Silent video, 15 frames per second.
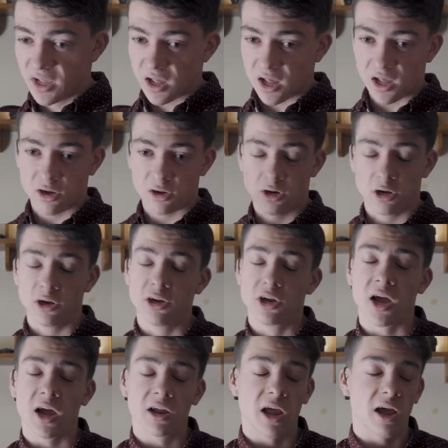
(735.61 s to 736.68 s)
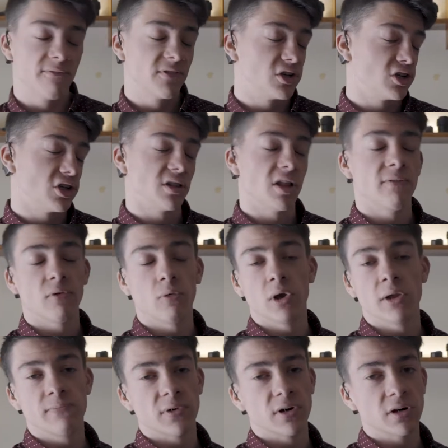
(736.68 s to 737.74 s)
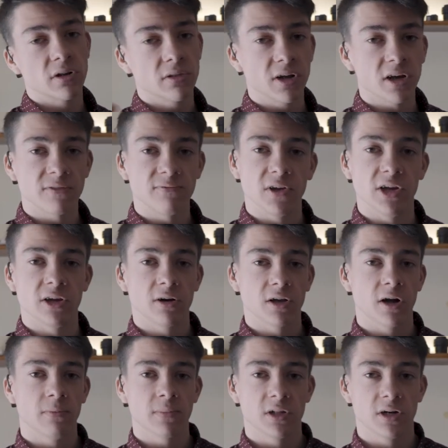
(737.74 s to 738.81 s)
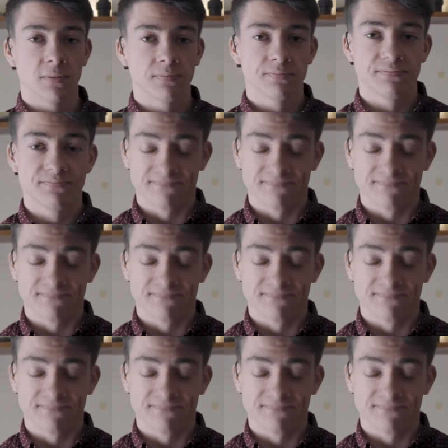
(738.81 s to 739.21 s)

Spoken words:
I don't know, you guys just have to wait for the next video comes up.